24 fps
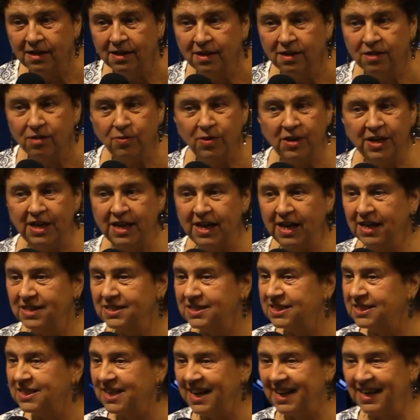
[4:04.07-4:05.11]
we can't
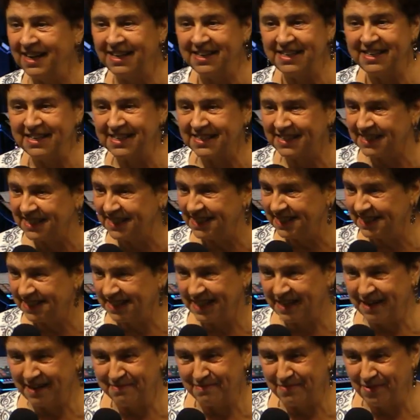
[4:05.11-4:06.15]
stay at a distance
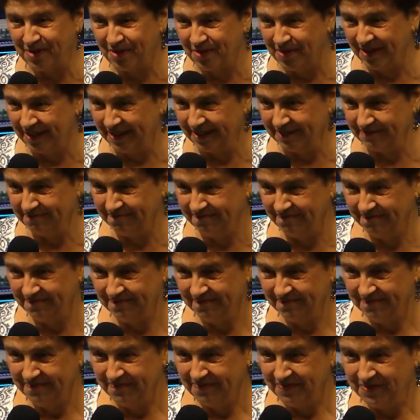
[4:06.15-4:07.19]
anymore.
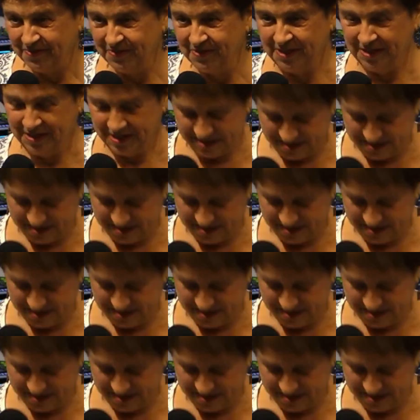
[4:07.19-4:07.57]
We're going